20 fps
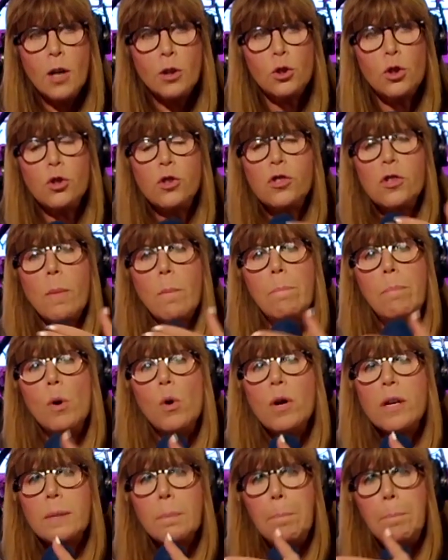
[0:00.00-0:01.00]
to
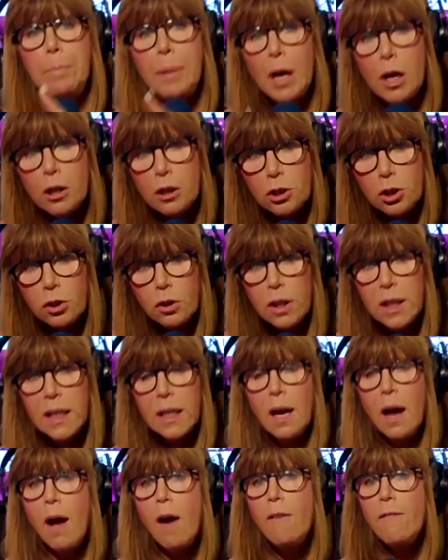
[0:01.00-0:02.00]
suborn
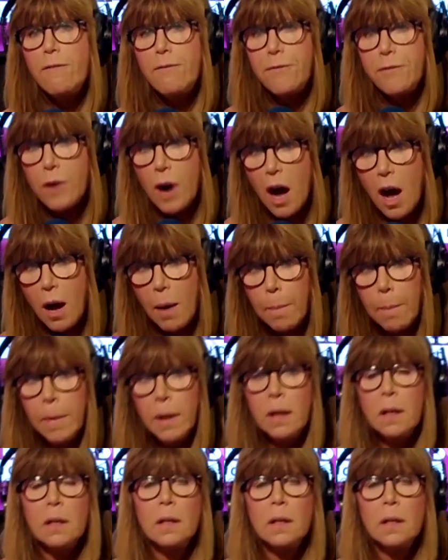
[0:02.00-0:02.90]
perjury from